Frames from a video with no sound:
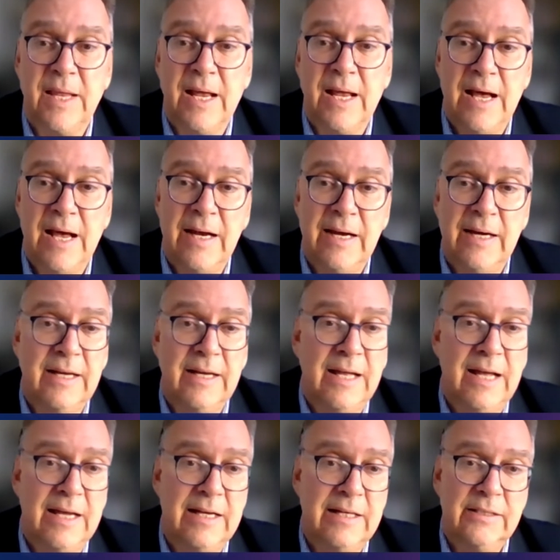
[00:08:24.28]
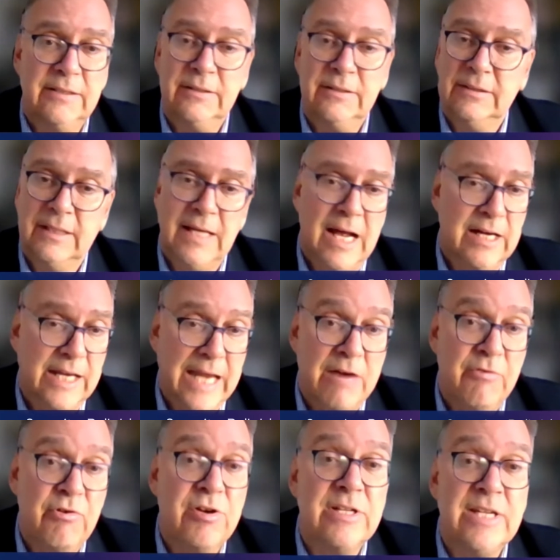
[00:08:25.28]
are
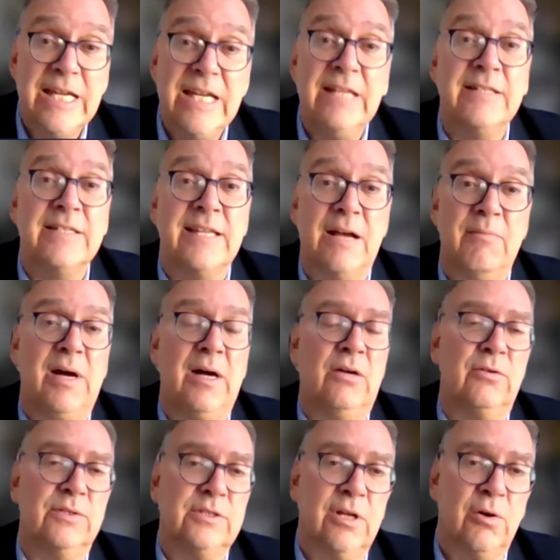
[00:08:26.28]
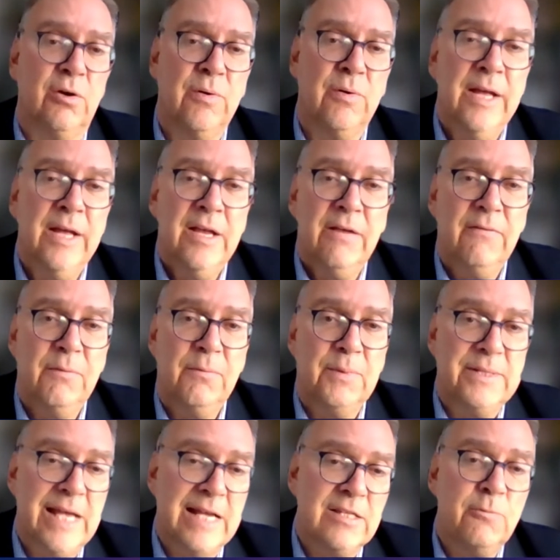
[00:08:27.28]
guaranteed somehow. So
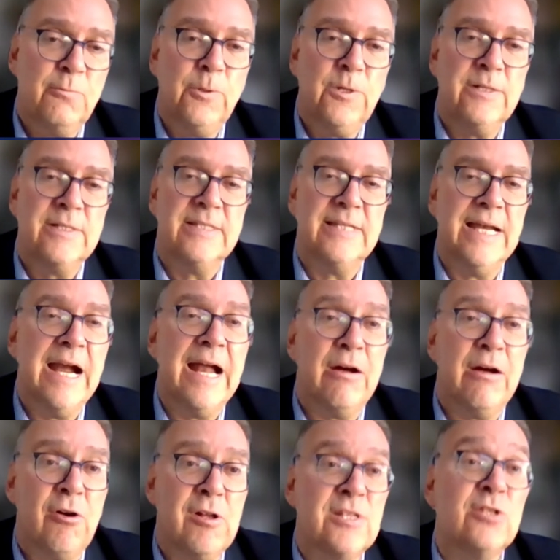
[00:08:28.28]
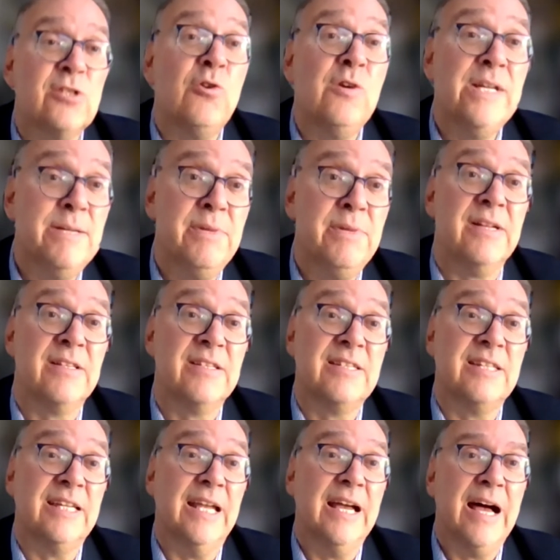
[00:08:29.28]
with other words, there are also
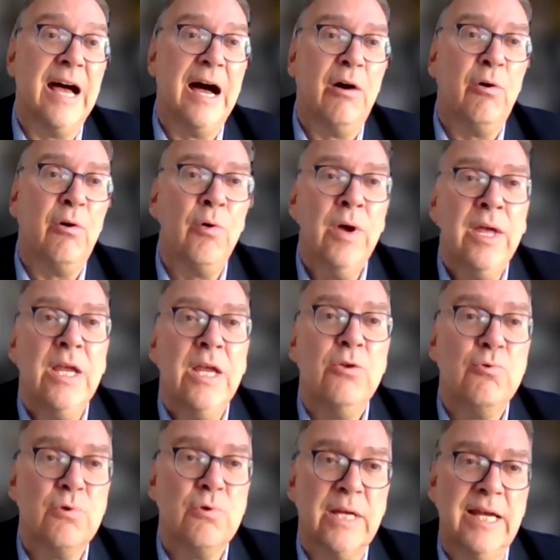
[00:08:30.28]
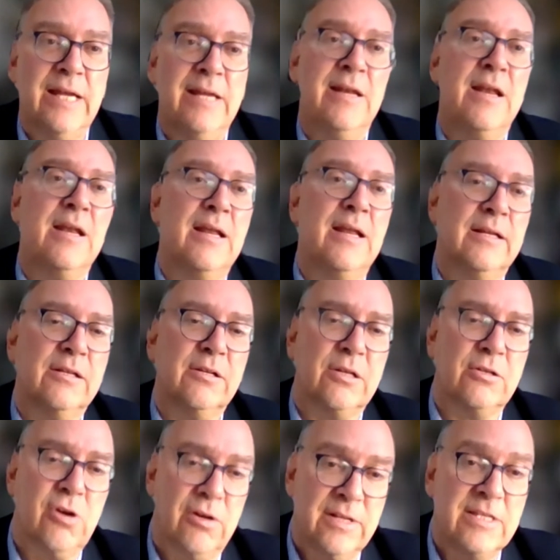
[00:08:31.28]
limits, how you can
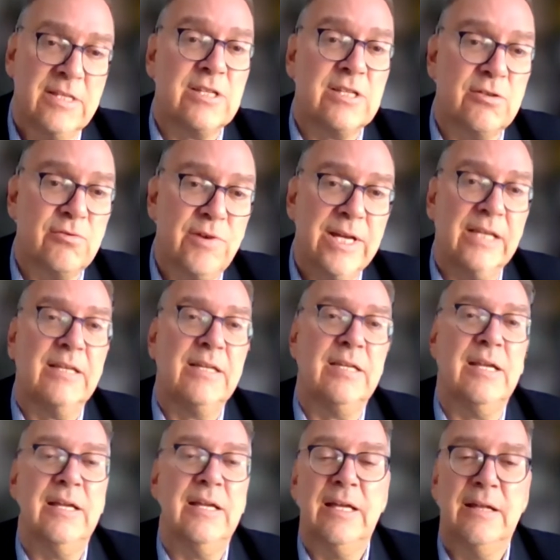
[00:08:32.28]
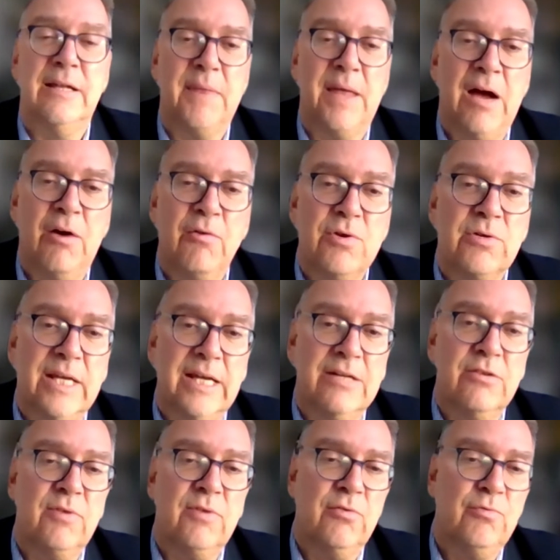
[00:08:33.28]
constrict, how you
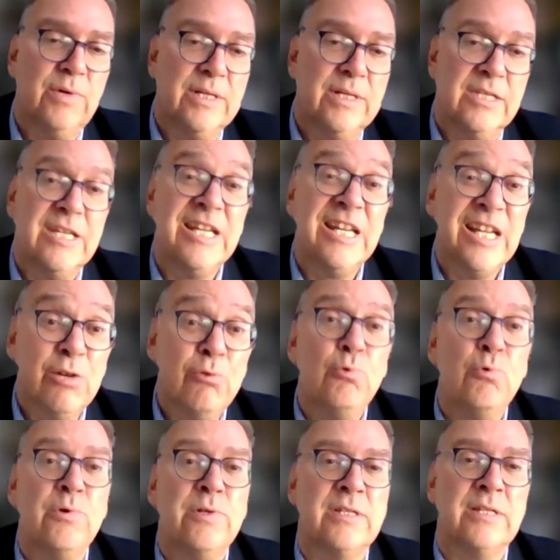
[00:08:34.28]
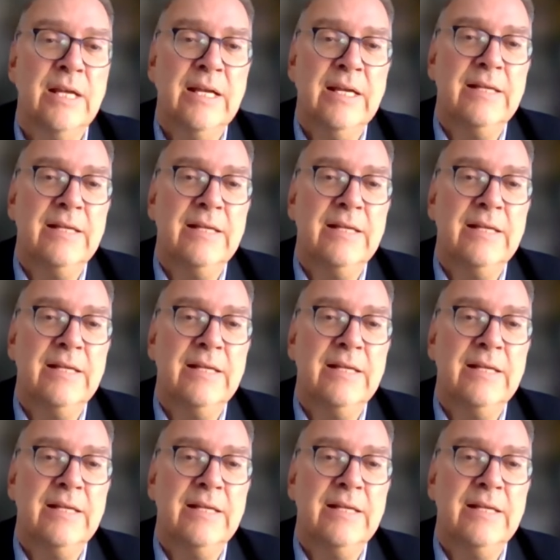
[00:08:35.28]
can reduce